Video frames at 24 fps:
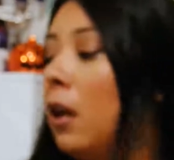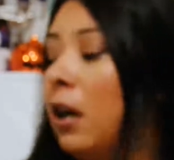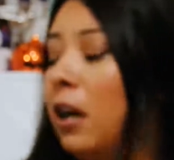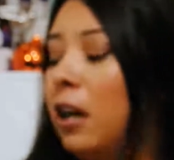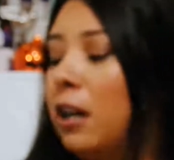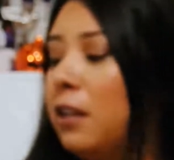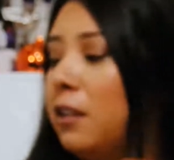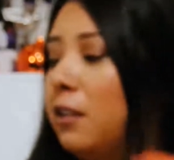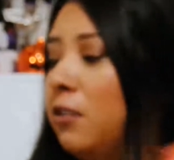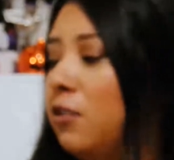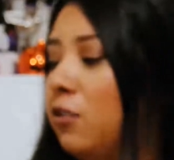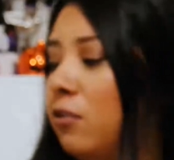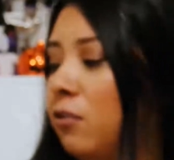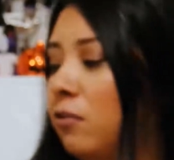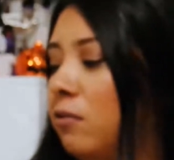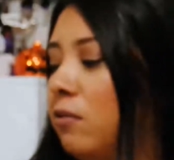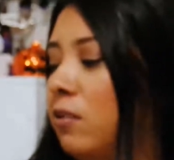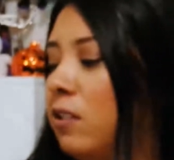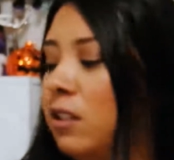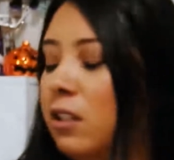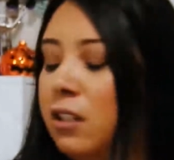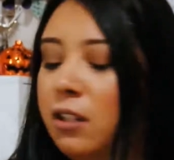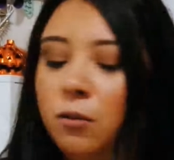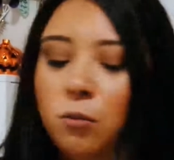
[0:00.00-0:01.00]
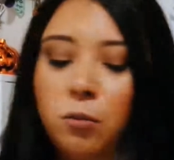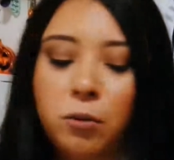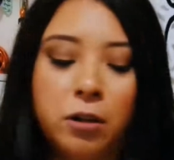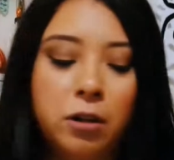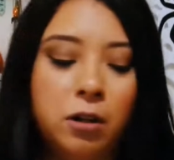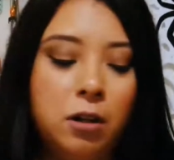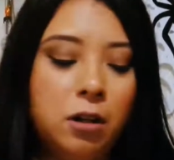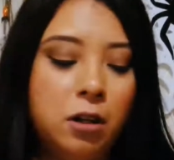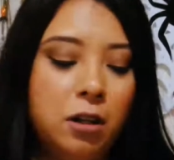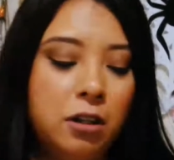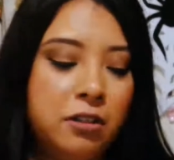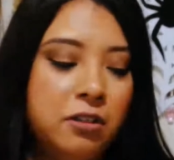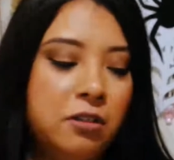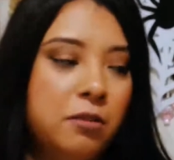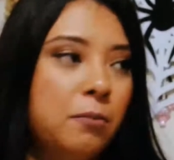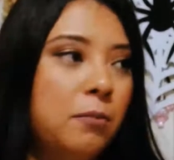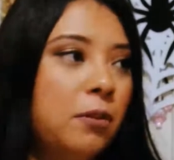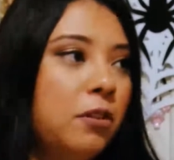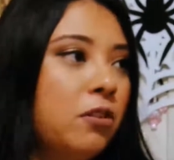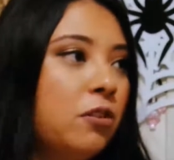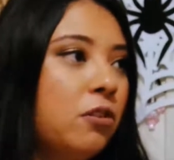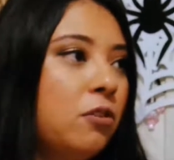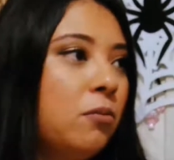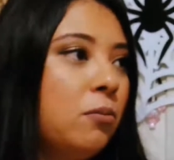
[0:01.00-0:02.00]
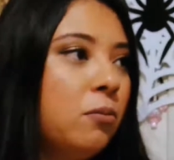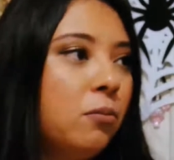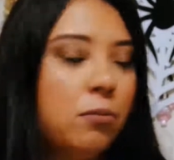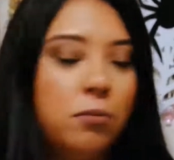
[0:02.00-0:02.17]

I didn't wear a costume. I just